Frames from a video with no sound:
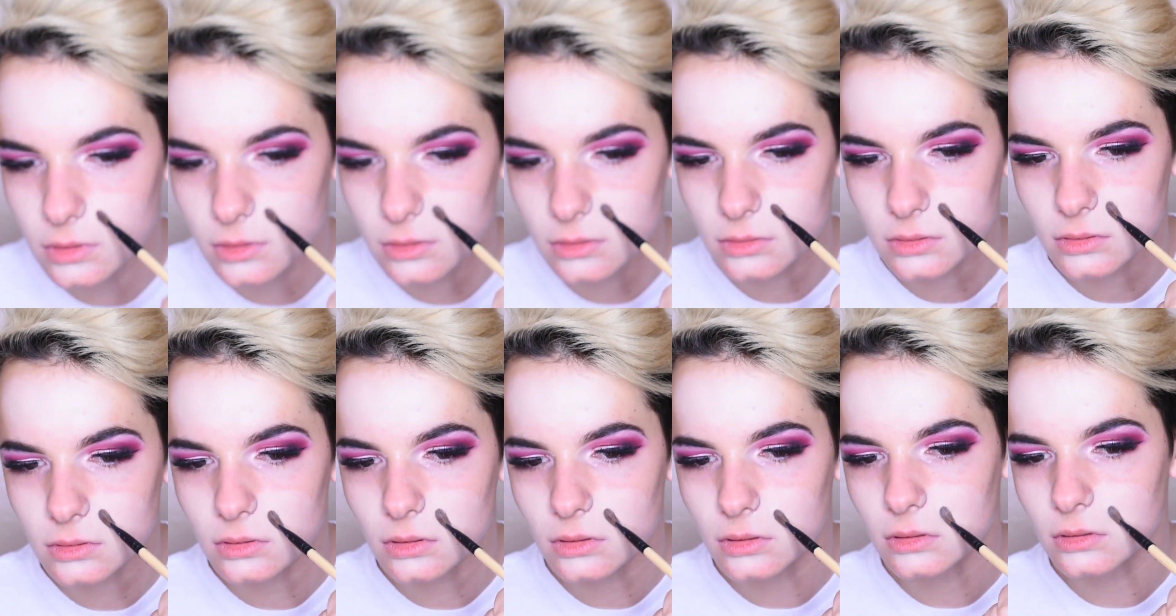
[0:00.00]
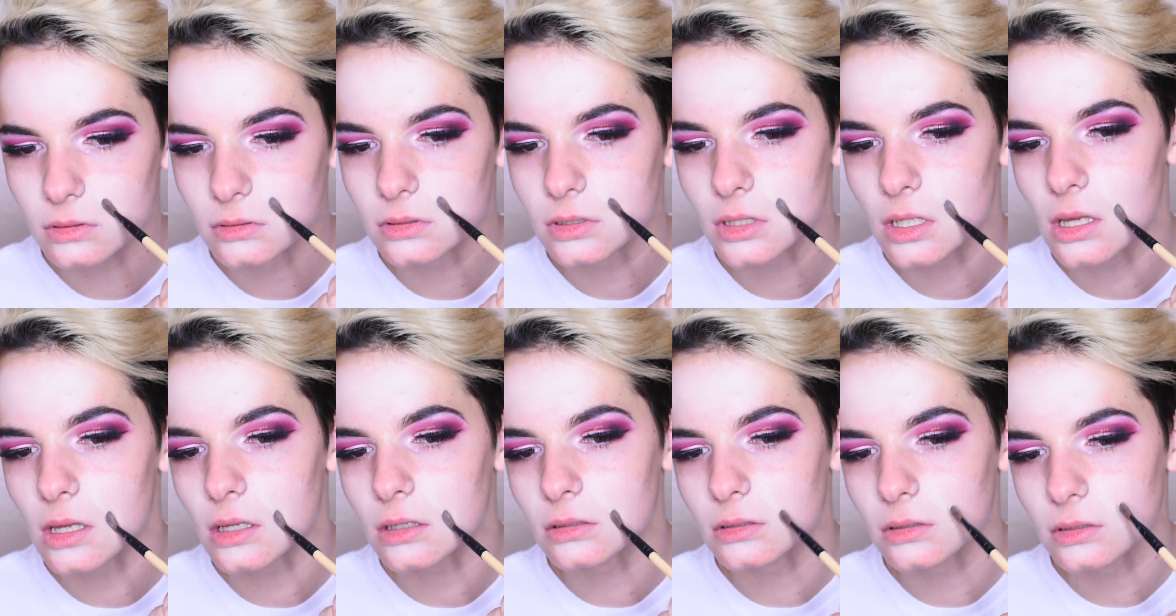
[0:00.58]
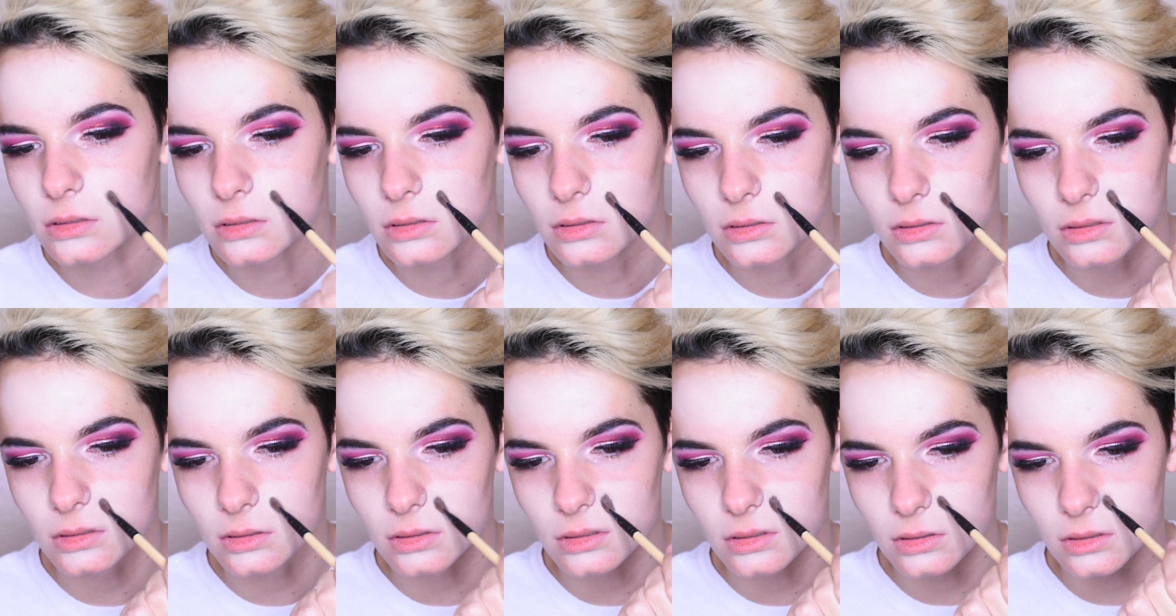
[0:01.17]
And I'm just going to set
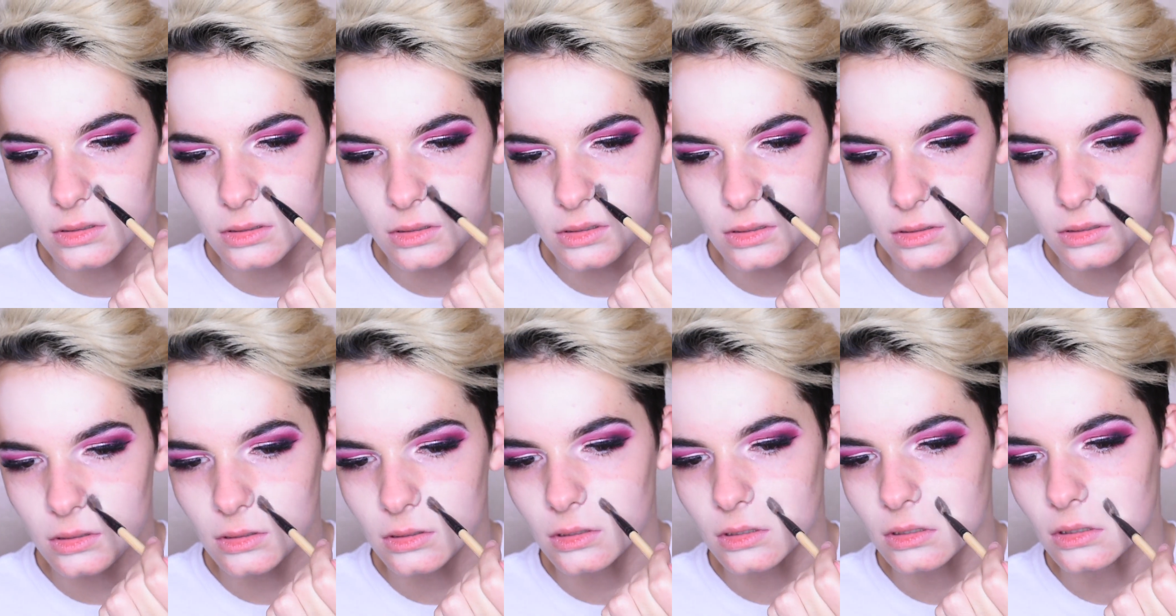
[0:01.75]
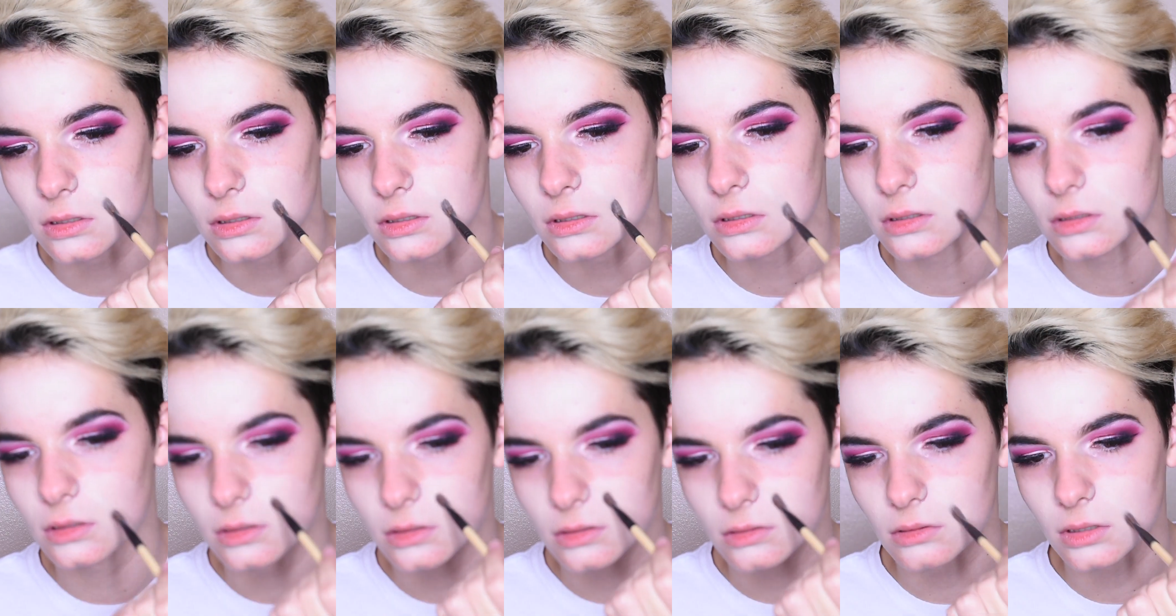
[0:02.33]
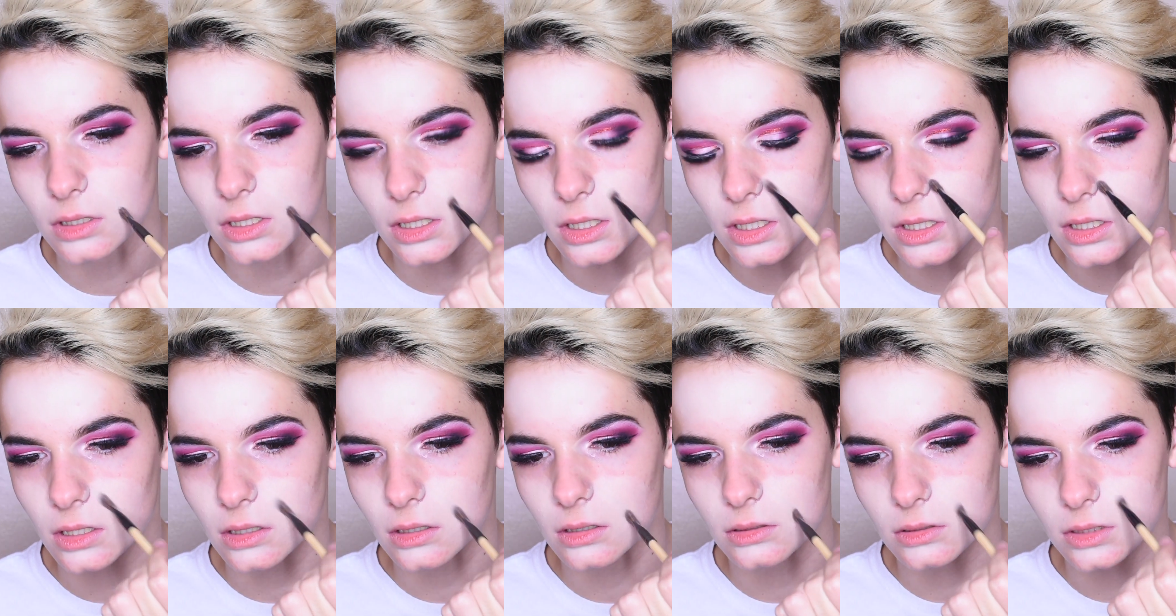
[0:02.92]
in where
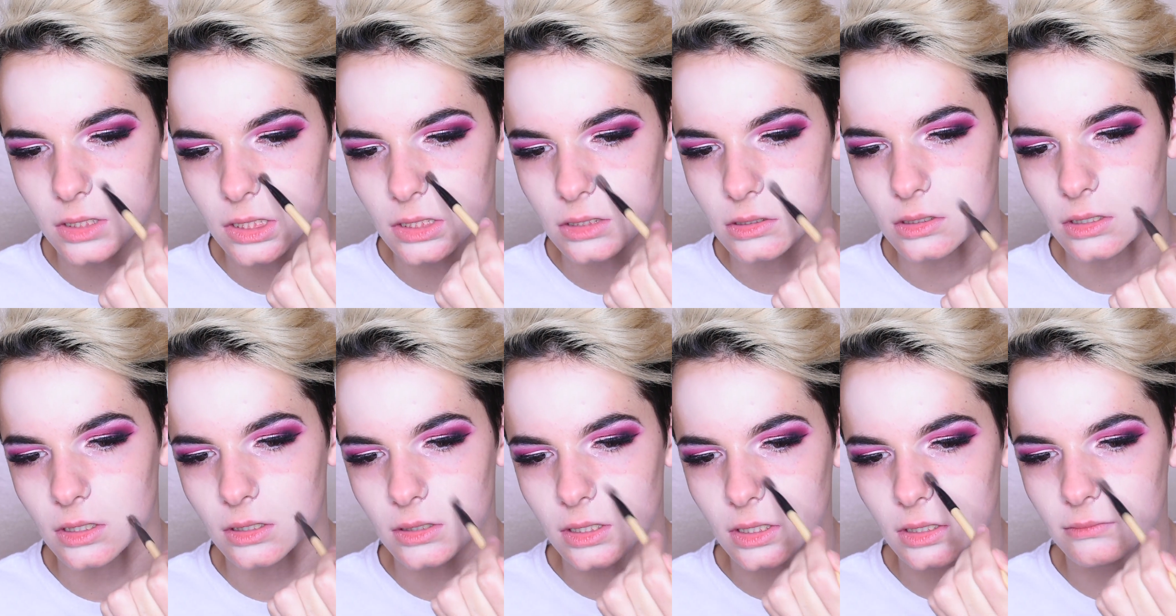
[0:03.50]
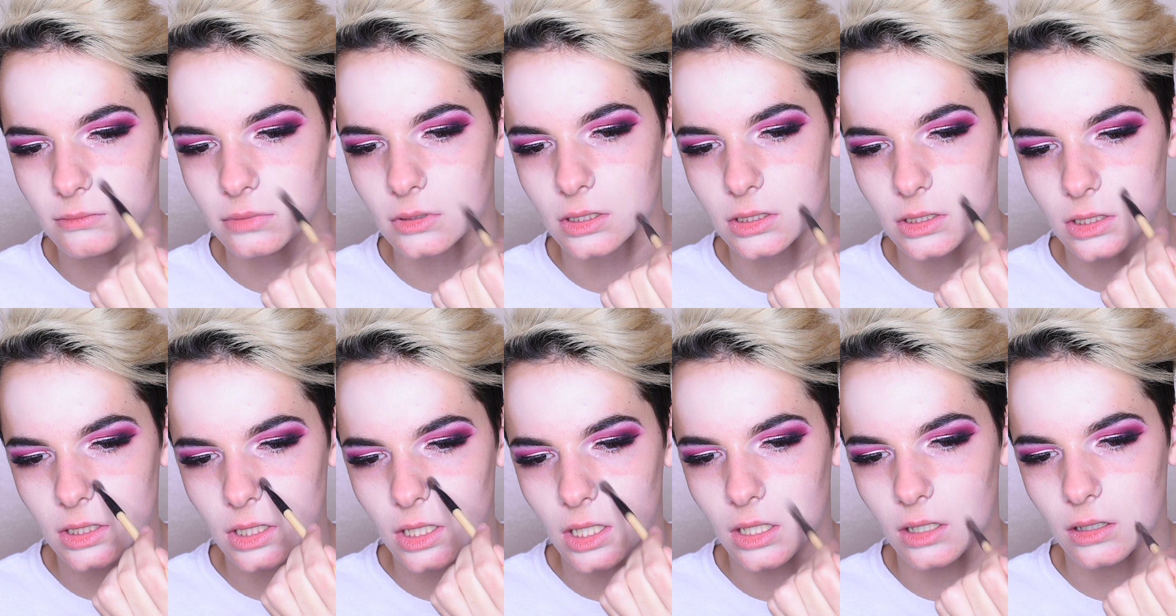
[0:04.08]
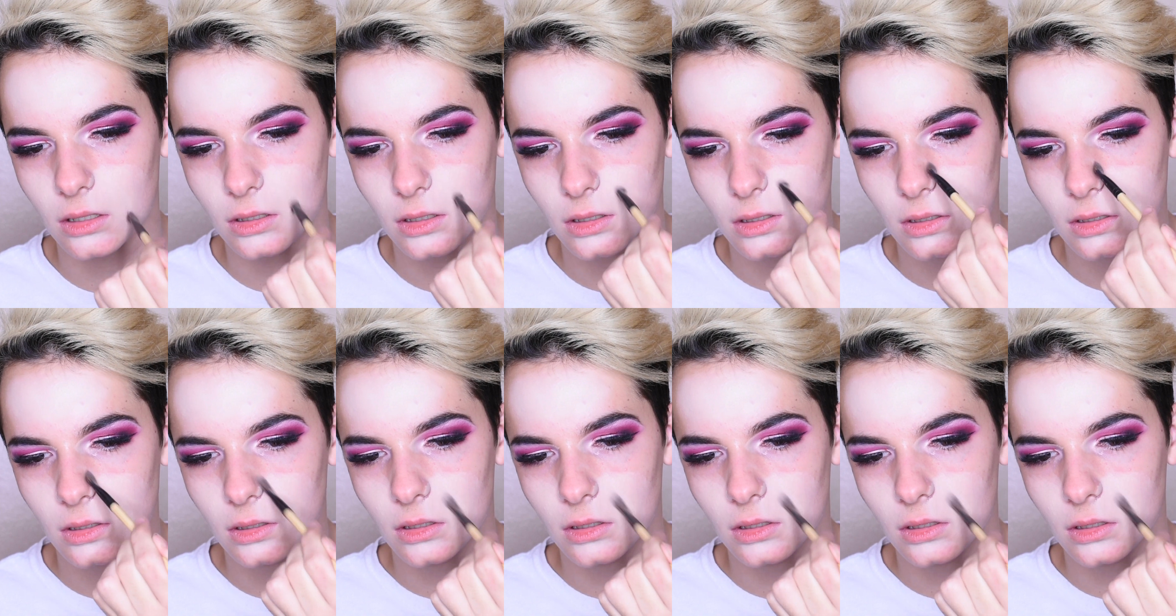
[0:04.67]
I crease, and I'm going to blend it out.